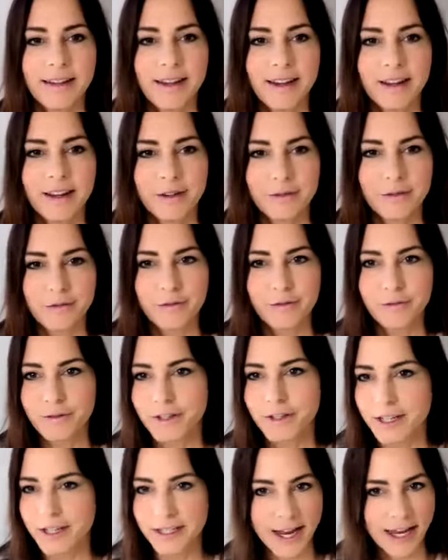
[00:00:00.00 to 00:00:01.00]
of
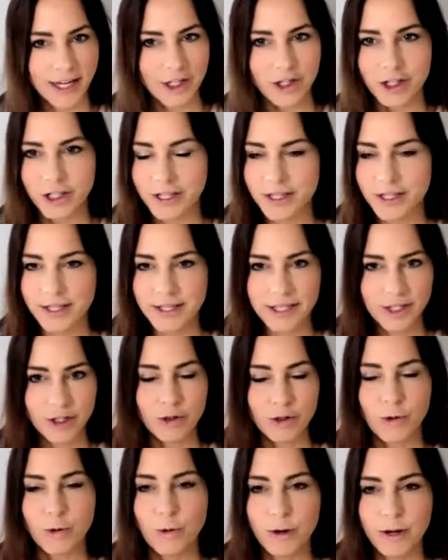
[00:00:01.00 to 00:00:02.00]
connection and
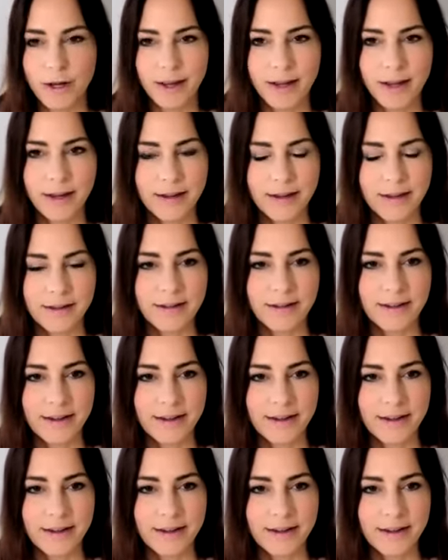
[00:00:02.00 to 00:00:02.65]
joy.